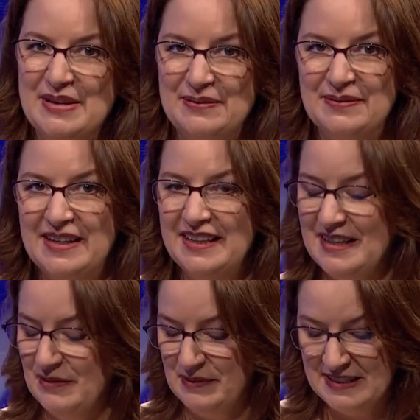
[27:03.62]

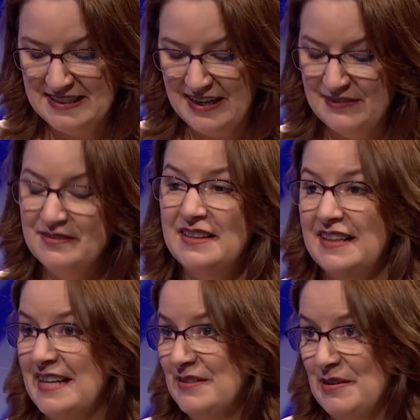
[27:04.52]
Well, we just have the
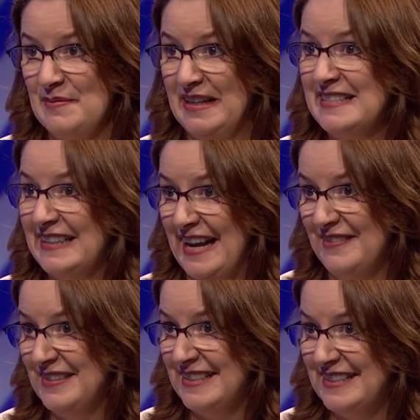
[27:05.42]
last few minutes
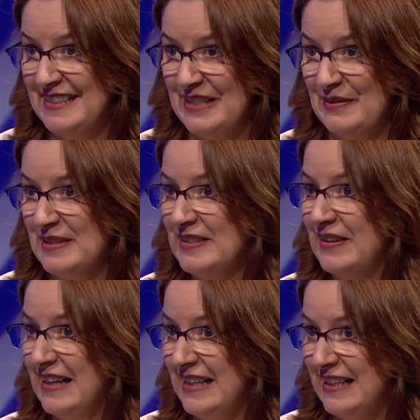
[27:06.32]
left. So is there
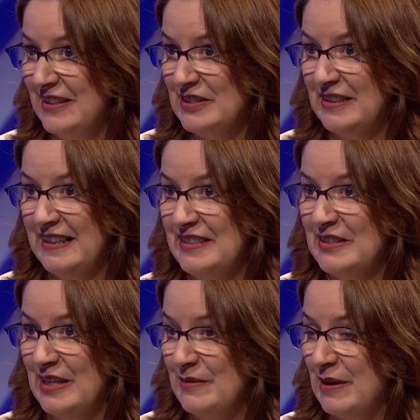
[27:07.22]
anything else you'd like to
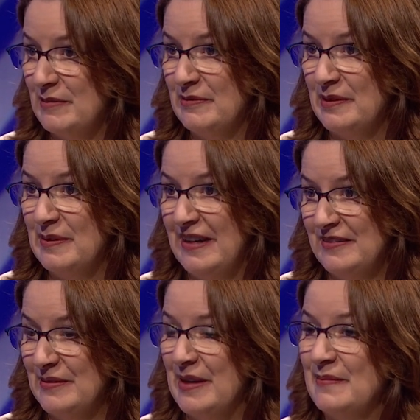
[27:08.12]
talk about before we have
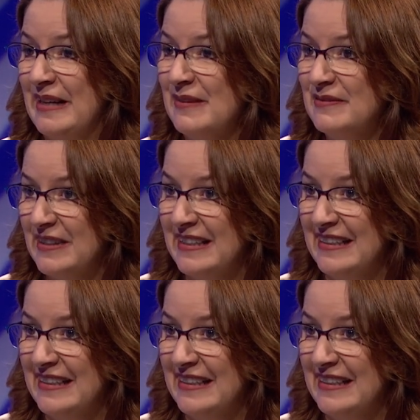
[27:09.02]
to wrap it up for the